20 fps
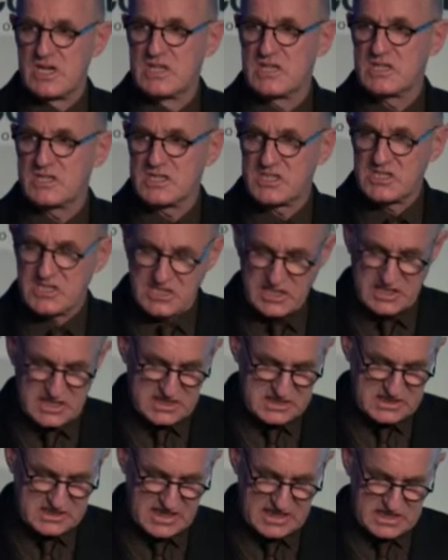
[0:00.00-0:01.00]
into the
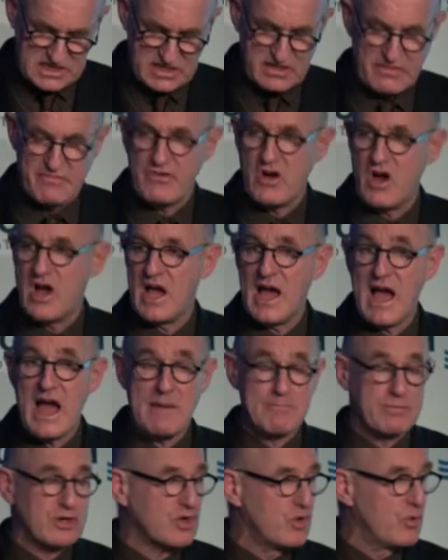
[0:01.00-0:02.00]
city centre via
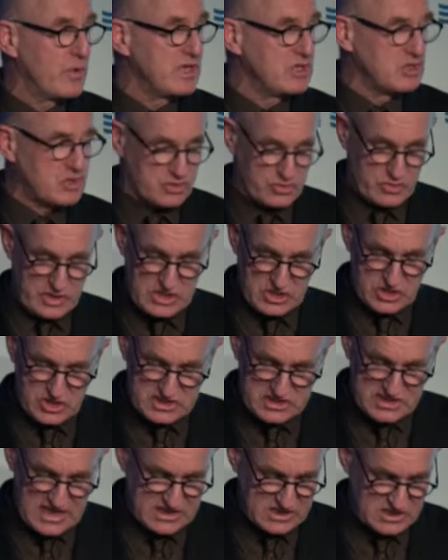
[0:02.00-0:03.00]
Upper Queen Street,
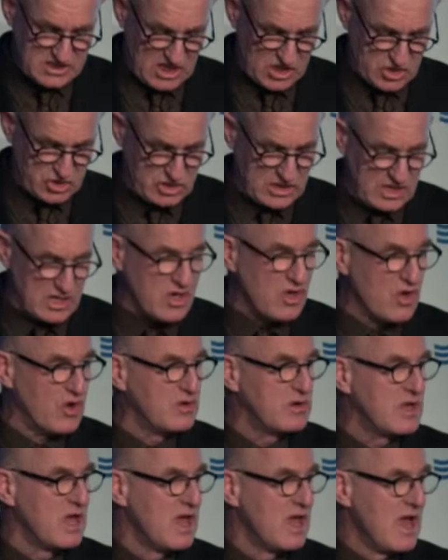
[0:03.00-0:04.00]
just that section
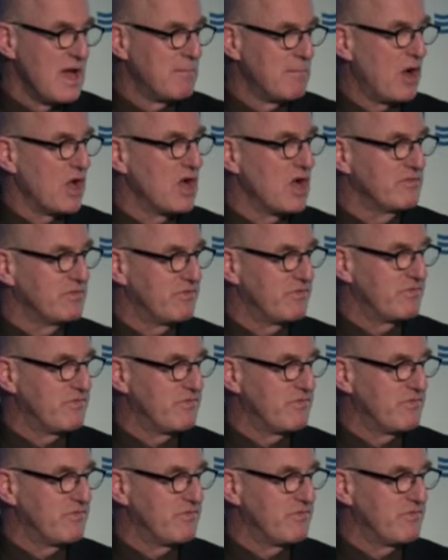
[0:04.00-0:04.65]
alone, by over